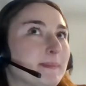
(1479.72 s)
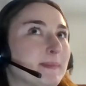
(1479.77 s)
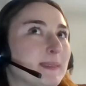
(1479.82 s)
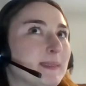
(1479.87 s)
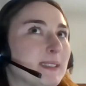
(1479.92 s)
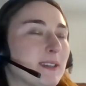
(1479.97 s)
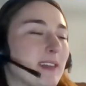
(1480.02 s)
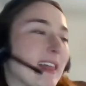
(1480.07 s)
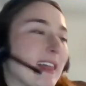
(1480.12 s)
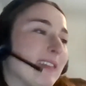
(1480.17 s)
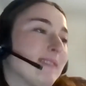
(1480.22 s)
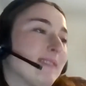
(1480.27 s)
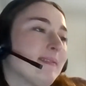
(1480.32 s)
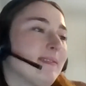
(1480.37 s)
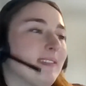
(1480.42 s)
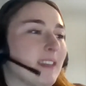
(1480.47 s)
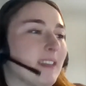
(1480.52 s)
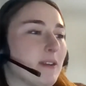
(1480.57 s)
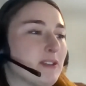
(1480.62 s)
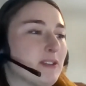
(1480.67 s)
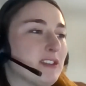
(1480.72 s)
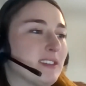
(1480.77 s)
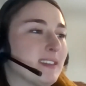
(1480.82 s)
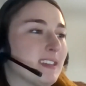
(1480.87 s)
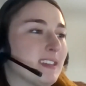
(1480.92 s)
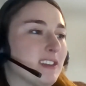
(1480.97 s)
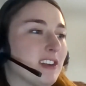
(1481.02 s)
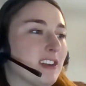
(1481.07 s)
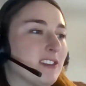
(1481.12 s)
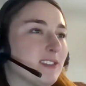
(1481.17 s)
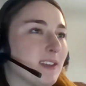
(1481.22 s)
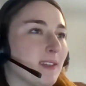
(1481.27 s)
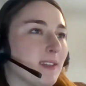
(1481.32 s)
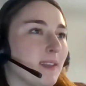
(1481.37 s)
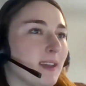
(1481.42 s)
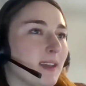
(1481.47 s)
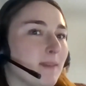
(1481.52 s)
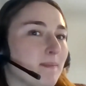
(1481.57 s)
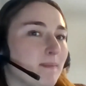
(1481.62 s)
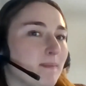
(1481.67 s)
So yeah, they were just suggesting
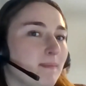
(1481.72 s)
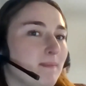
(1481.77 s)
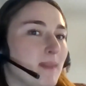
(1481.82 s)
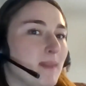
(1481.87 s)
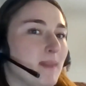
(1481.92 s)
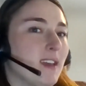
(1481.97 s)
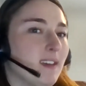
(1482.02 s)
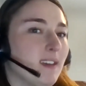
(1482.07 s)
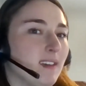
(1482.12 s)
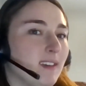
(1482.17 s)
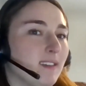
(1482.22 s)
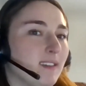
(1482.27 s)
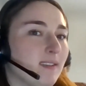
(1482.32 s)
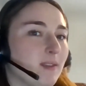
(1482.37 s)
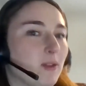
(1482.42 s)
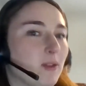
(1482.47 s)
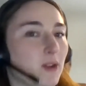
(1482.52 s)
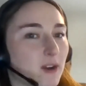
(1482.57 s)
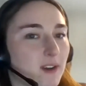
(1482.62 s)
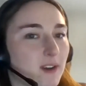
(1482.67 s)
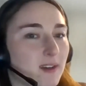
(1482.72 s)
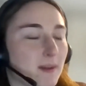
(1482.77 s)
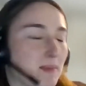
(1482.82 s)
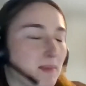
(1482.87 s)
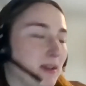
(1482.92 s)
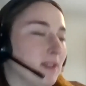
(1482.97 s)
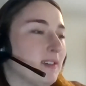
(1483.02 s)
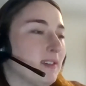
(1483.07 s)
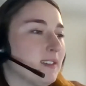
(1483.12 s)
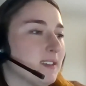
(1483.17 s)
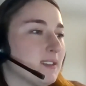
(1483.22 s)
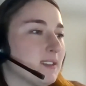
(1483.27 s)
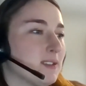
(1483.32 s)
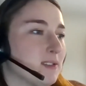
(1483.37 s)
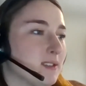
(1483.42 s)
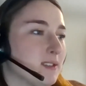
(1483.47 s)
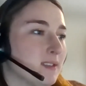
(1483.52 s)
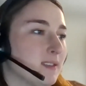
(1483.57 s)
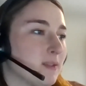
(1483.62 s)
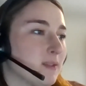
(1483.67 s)
like making it look appealing to
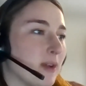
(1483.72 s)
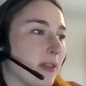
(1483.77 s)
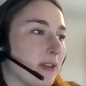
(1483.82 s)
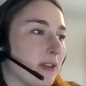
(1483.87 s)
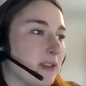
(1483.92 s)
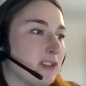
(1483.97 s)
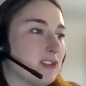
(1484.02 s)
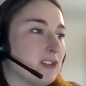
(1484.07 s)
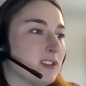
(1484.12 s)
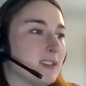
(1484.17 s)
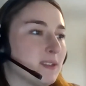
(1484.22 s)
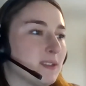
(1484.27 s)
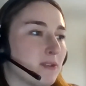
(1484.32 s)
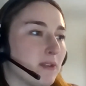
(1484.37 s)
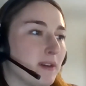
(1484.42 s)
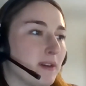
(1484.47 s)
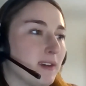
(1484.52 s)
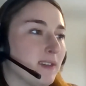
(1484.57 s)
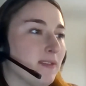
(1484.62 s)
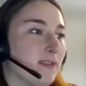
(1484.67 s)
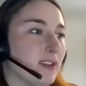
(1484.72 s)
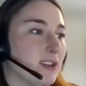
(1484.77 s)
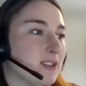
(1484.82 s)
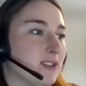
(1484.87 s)
students rather than just throwing a fish